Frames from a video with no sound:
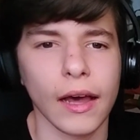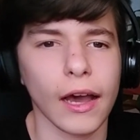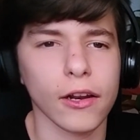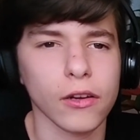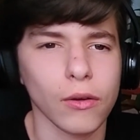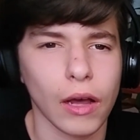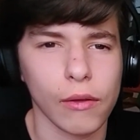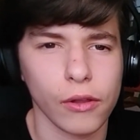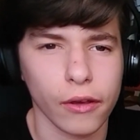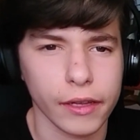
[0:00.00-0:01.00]
I don't know how
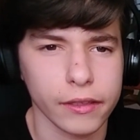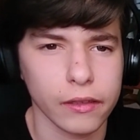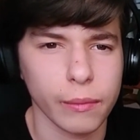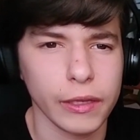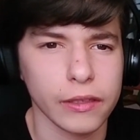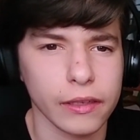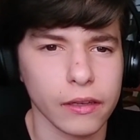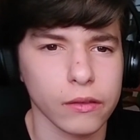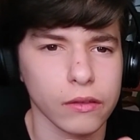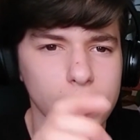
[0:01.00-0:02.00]
long it took me to
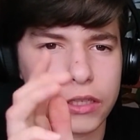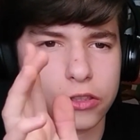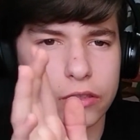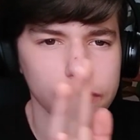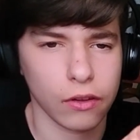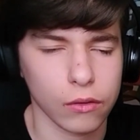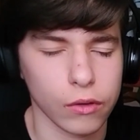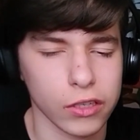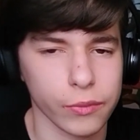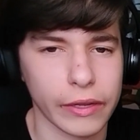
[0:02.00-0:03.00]
get to 100 followers,